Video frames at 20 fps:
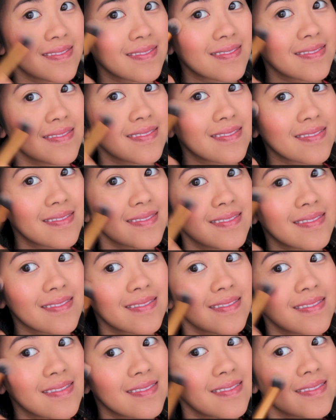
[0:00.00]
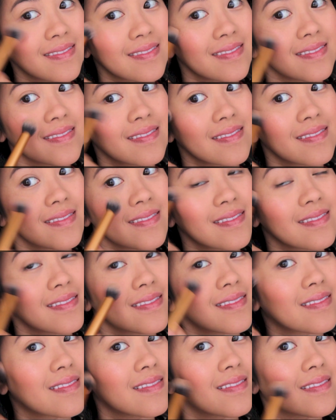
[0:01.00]

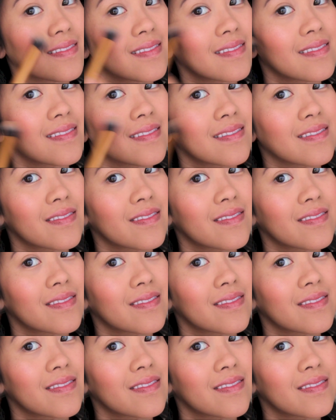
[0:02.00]
(silence)